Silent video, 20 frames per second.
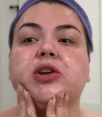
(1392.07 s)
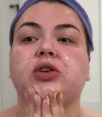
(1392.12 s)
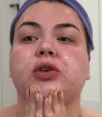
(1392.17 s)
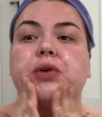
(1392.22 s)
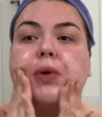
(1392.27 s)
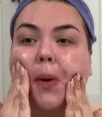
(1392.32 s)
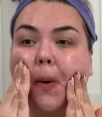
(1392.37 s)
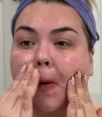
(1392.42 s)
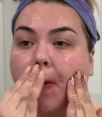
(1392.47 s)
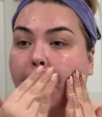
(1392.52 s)

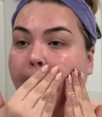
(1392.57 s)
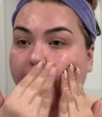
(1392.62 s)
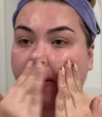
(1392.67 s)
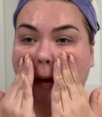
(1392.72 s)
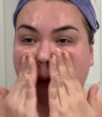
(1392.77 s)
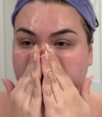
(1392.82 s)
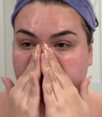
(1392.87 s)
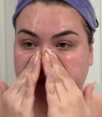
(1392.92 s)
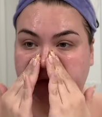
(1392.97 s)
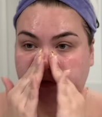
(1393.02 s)
do
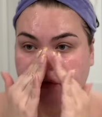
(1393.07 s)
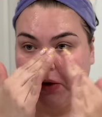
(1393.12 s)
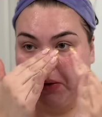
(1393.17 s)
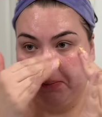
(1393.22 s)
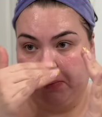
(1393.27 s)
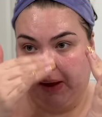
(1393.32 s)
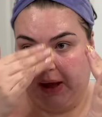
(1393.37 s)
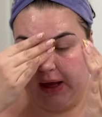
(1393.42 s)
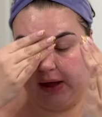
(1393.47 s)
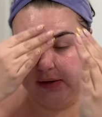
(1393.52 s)
a foot
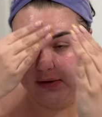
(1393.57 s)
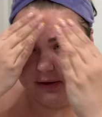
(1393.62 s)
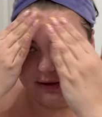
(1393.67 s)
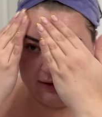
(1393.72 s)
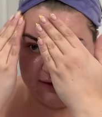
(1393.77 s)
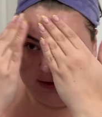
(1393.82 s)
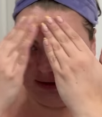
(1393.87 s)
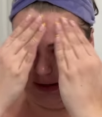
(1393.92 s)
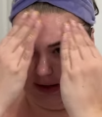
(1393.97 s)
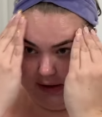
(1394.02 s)

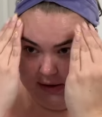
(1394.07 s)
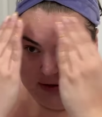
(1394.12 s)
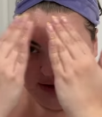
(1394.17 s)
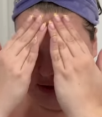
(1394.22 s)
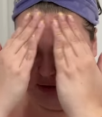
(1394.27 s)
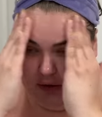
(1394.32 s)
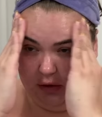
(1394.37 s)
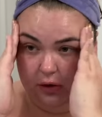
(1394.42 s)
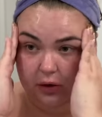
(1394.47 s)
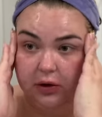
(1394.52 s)
mask tonight
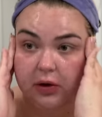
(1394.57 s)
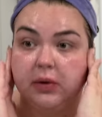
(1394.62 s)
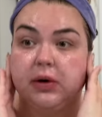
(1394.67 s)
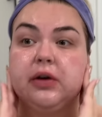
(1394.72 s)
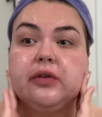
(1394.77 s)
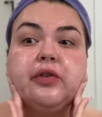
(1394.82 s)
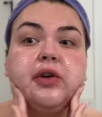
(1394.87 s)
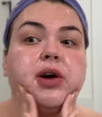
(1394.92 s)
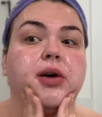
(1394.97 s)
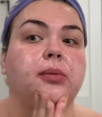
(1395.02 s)
too, the
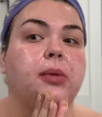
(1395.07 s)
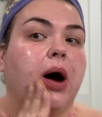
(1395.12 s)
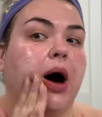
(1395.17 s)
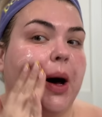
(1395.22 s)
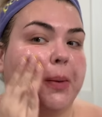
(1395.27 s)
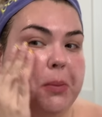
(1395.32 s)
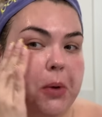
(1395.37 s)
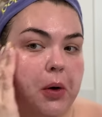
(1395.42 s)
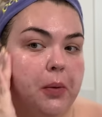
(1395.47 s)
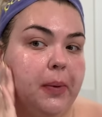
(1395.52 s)
one from
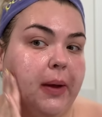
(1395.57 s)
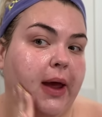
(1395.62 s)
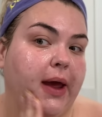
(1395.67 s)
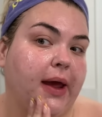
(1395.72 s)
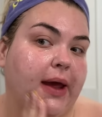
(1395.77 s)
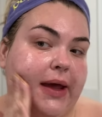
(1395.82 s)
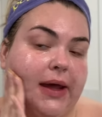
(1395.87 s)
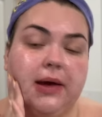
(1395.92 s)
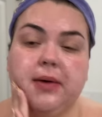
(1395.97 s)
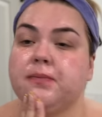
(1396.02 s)

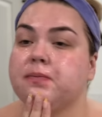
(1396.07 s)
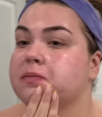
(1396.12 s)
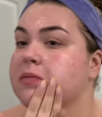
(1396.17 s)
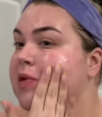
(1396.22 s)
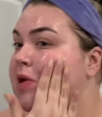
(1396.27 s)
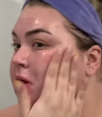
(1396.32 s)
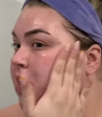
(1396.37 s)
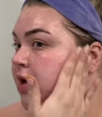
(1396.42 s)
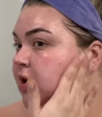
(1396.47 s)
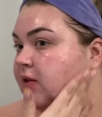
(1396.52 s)
Amope.
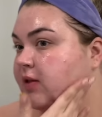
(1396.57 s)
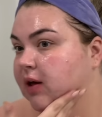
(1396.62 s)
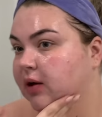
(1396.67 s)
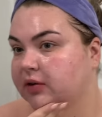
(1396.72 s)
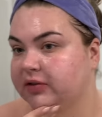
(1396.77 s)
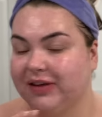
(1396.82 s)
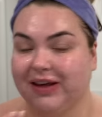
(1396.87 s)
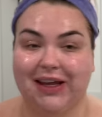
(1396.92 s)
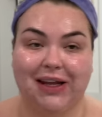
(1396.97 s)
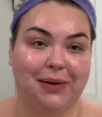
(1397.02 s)
That
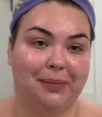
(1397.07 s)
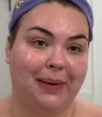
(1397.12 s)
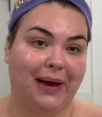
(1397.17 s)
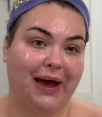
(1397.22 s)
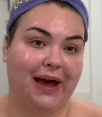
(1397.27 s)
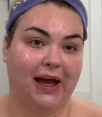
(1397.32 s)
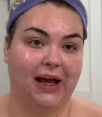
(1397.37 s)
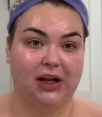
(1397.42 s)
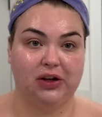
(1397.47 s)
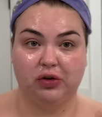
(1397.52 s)
was in
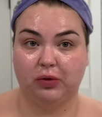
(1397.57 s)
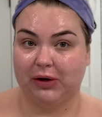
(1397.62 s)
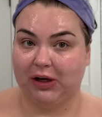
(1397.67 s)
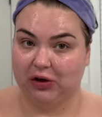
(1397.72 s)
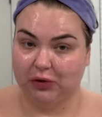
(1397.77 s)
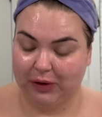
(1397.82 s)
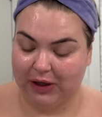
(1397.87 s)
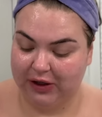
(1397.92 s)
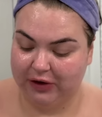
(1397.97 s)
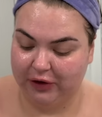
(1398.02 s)
my
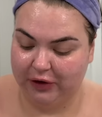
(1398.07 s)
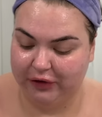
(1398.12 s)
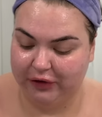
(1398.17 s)
2022